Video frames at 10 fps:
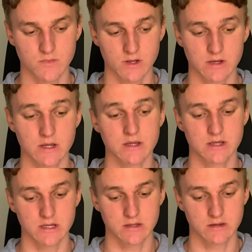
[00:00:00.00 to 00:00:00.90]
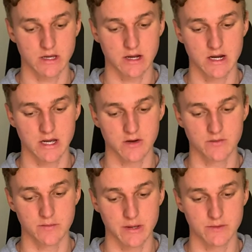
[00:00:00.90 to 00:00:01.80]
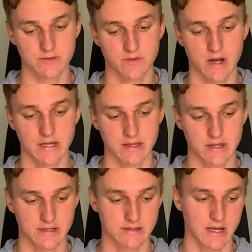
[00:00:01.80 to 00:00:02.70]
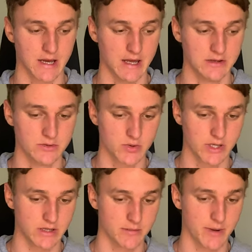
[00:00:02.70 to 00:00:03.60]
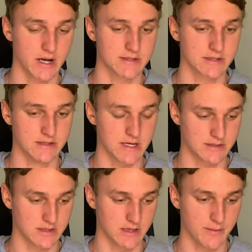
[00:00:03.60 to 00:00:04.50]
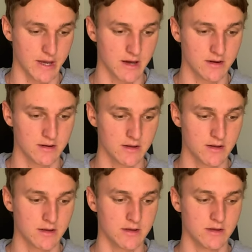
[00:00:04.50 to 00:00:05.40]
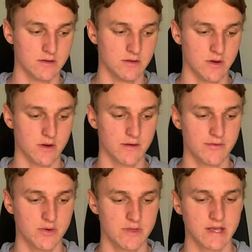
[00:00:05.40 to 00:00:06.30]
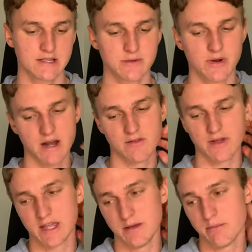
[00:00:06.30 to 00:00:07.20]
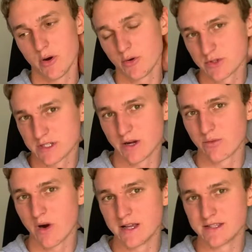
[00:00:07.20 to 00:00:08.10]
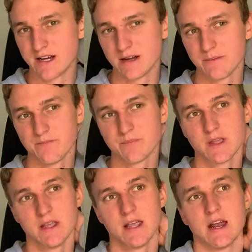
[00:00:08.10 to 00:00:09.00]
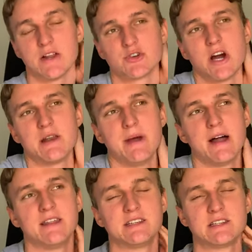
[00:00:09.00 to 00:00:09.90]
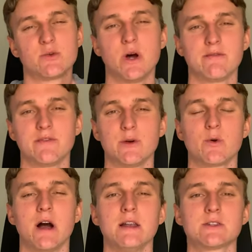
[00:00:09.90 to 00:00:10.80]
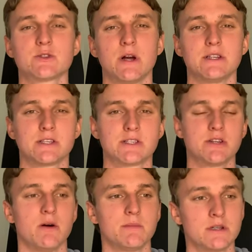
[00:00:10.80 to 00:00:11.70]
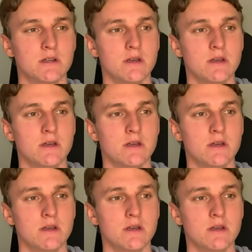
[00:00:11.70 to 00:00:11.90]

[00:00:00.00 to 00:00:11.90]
Another thing that kind of helped me was finding things that I had enjoyed in the past and testing them out. A few things were kind of like impulses that rised up and I tried them out and it didn't quite feel right, so I just stopped.